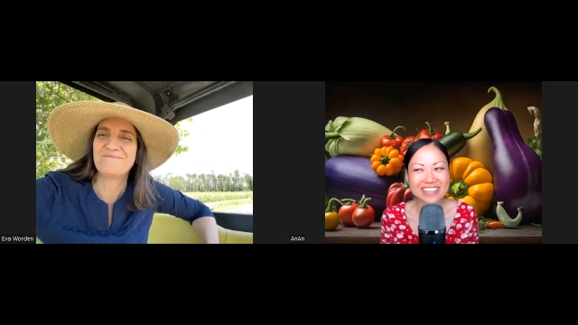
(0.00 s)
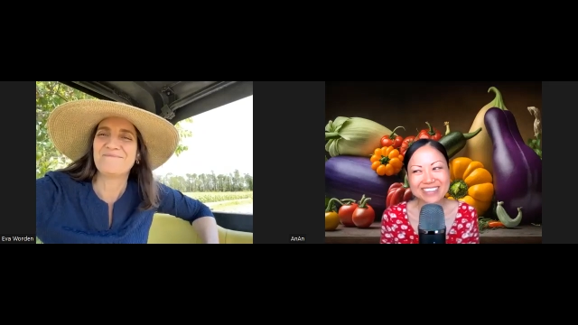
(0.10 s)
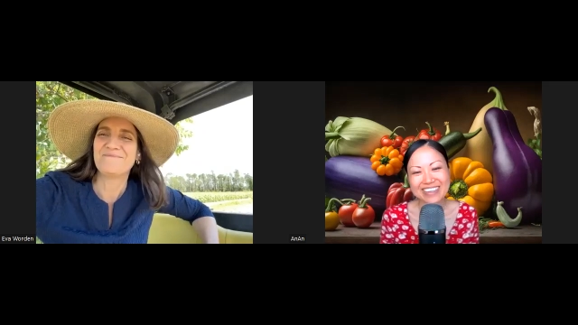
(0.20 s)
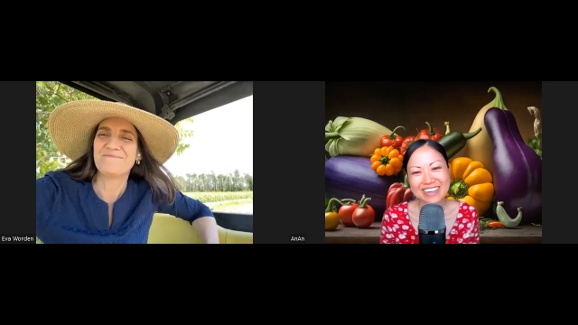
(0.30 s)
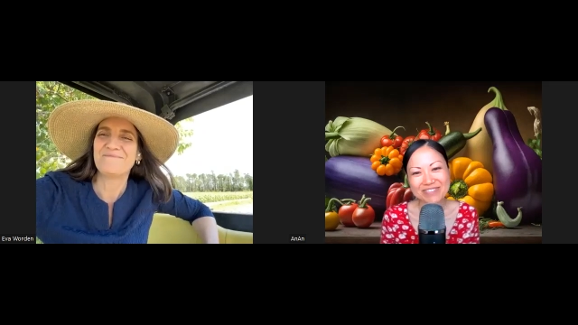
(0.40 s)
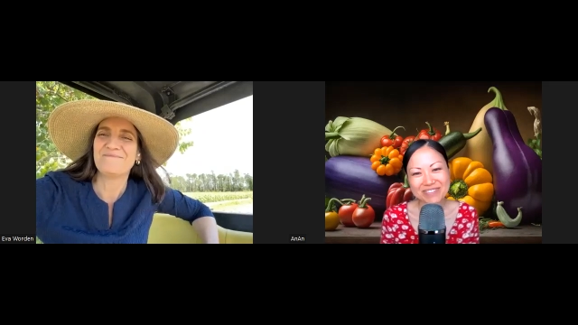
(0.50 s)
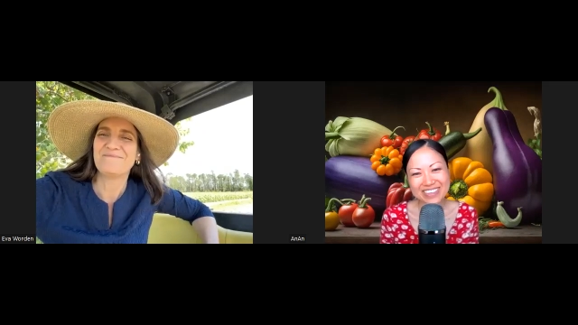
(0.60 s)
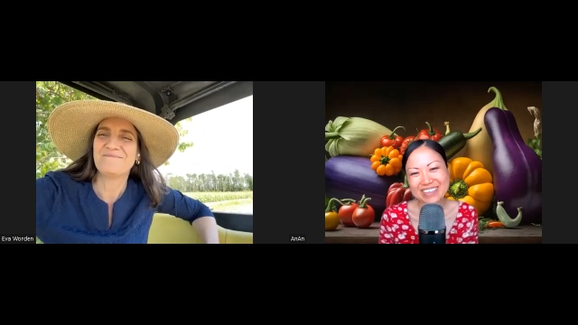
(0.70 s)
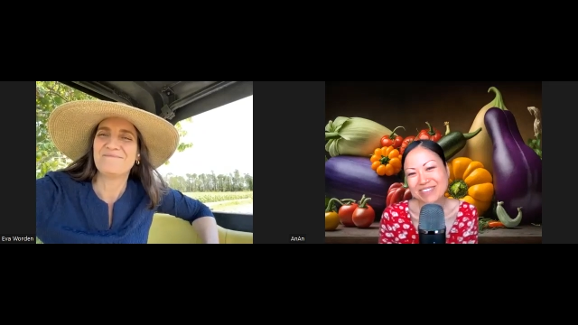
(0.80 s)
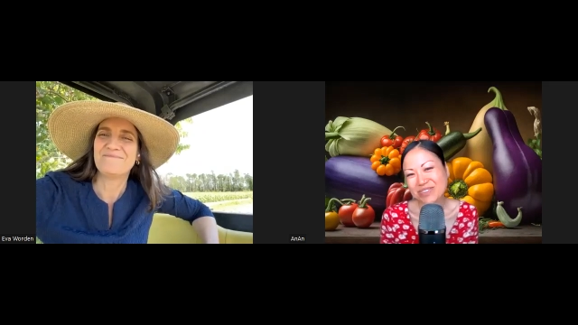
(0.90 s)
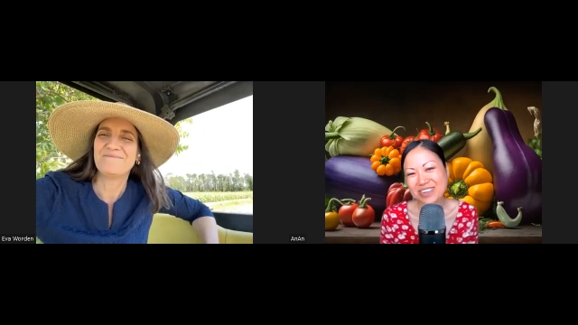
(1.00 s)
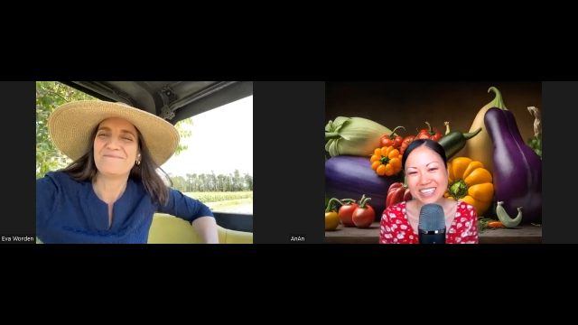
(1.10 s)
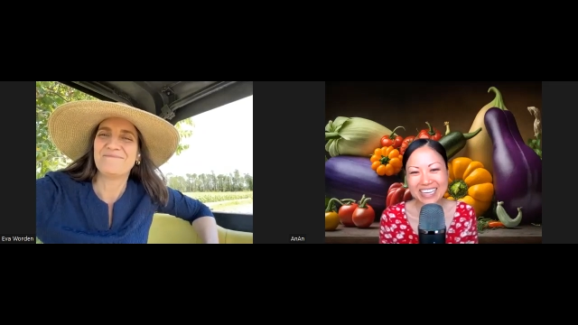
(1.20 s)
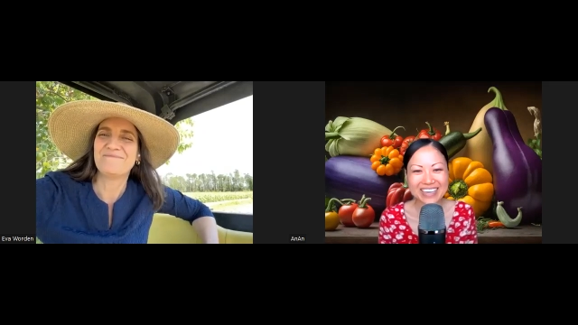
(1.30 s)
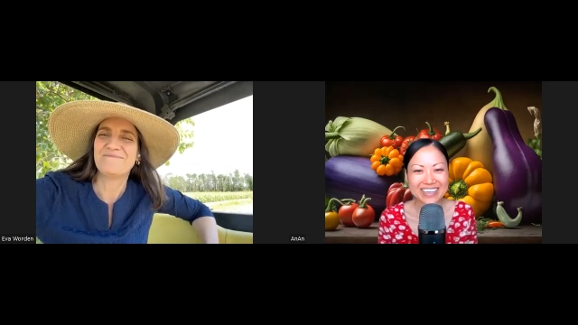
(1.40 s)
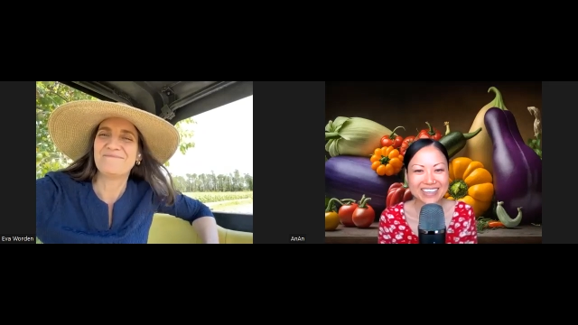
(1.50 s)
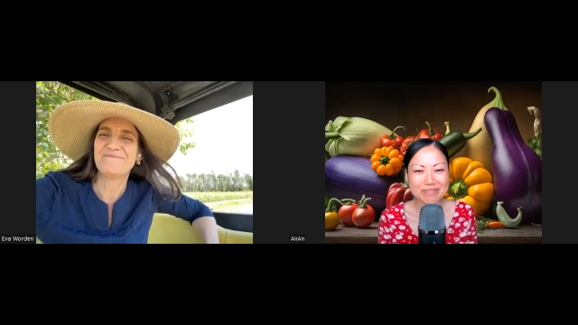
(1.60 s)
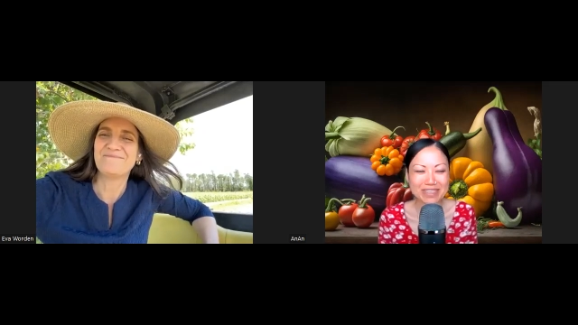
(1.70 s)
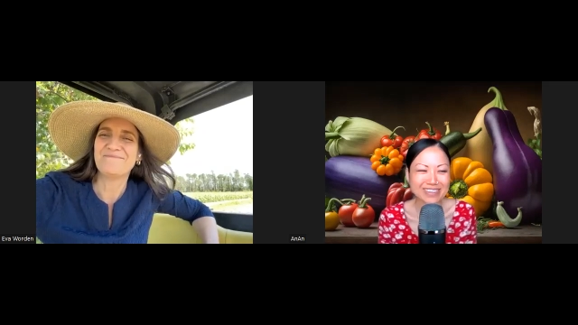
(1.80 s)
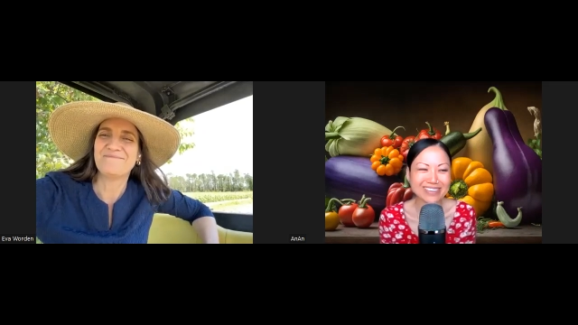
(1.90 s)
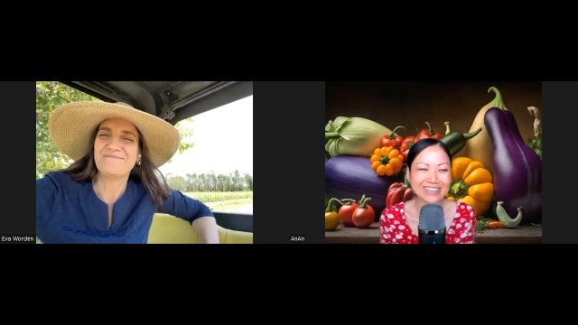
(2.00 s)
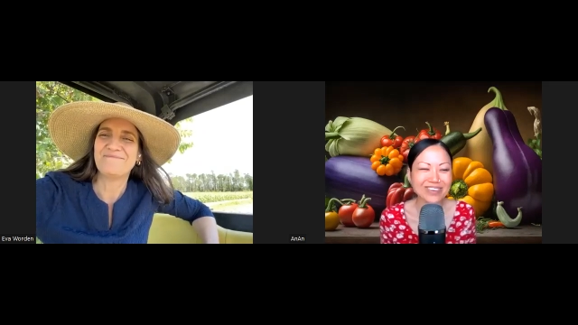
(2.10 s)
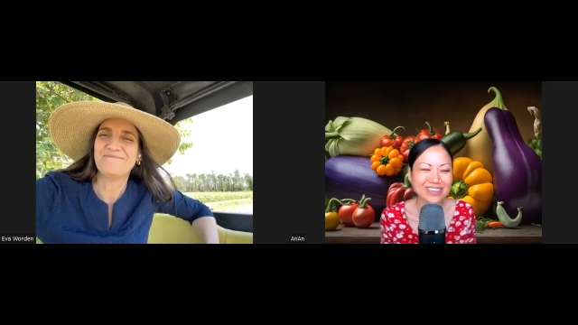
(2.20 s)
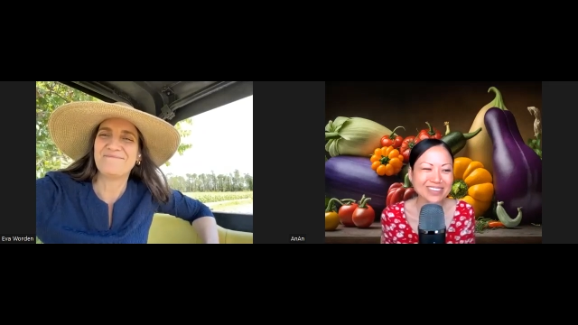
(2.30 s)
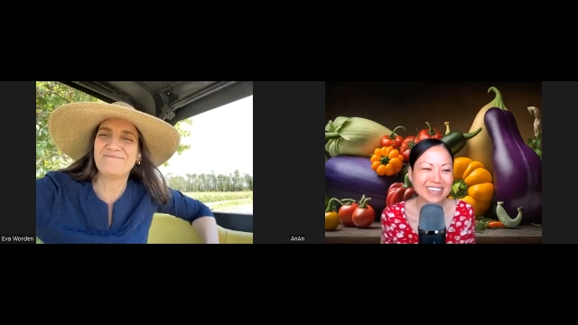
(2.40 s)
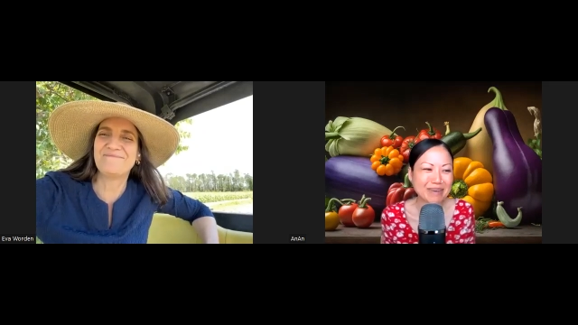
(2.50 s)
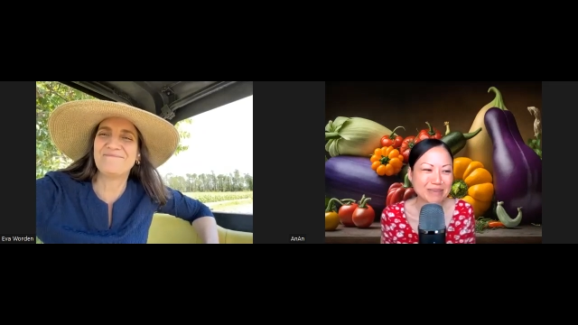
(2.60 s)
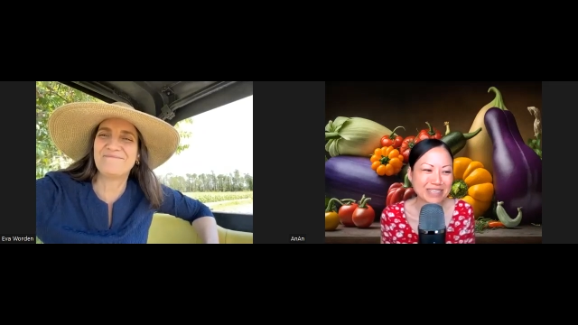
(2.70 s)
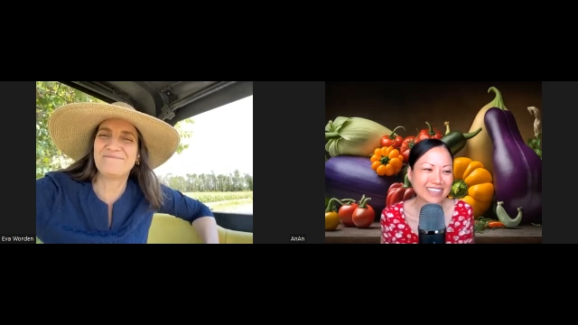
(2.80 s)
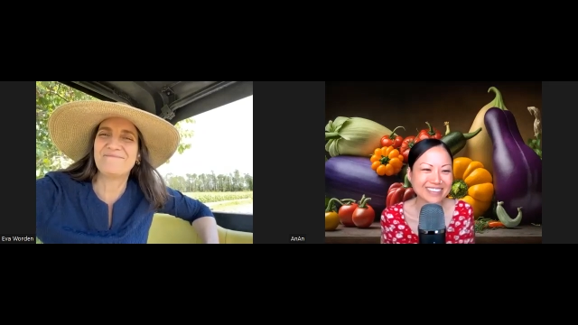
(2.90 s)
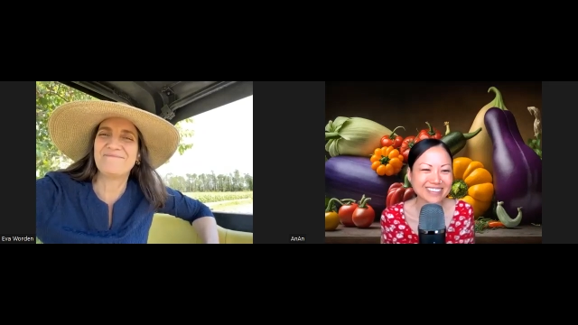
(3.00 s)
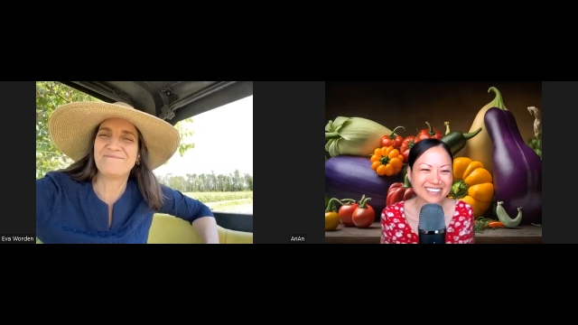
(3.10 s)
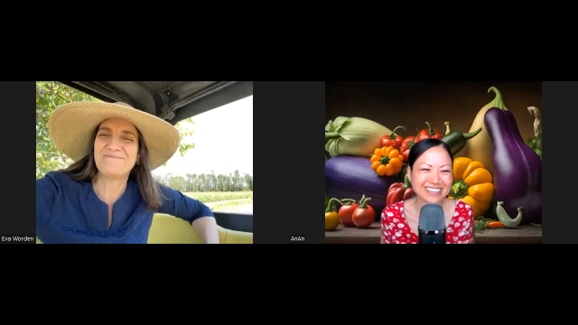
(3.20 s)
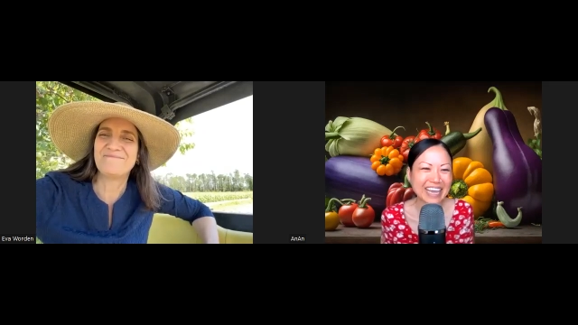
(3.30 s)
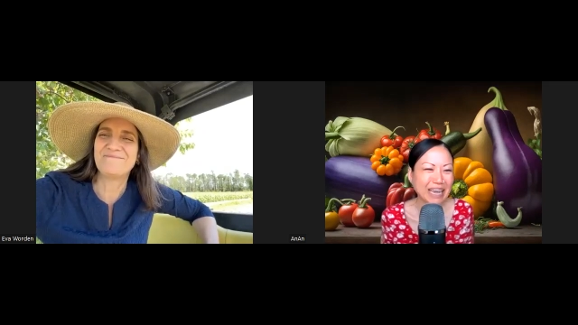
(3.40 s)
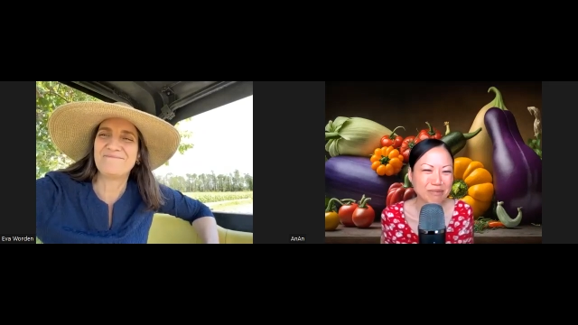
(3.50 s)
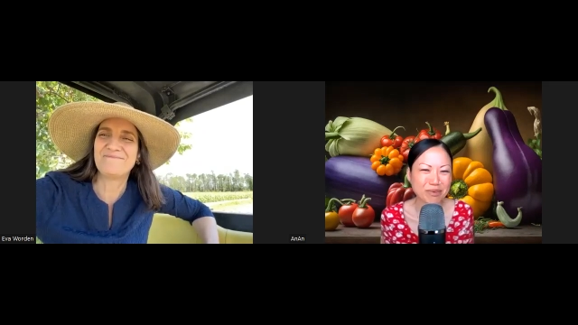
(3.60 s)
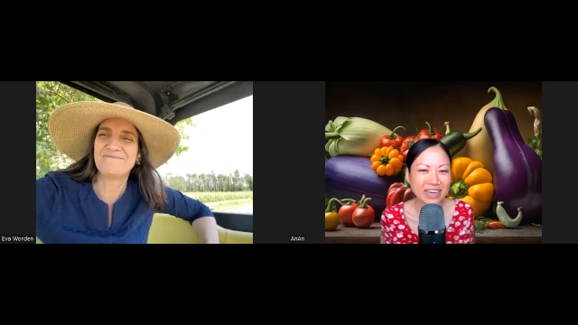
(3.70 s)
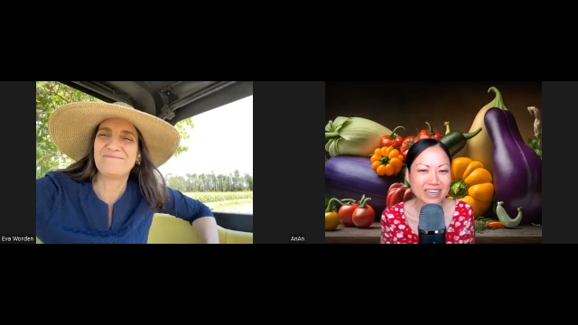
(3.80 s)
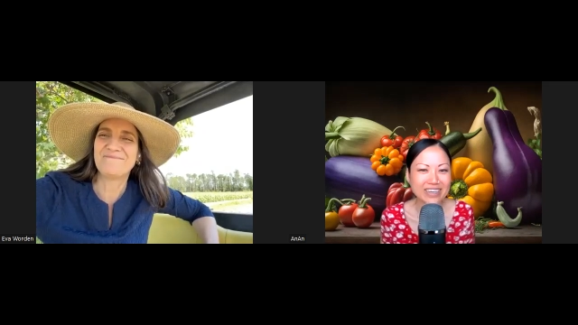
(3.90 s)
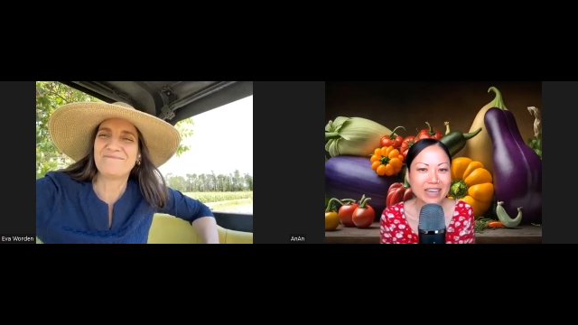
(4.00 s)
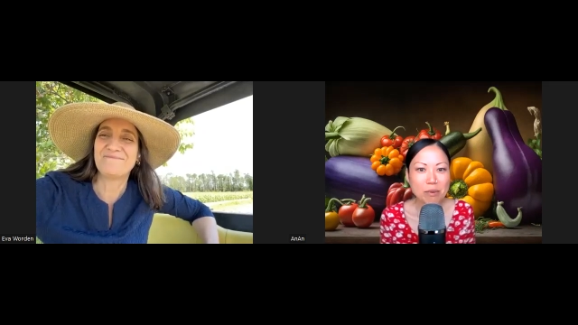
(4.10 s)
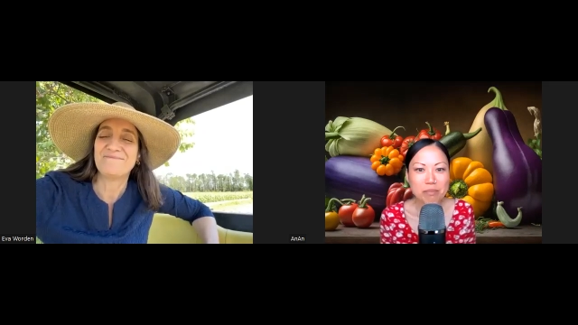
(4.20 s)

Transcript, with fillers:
Speaker 1: bought stuff, even organic, I mean, it's all the mm-hmm. same, it tastes the same, right?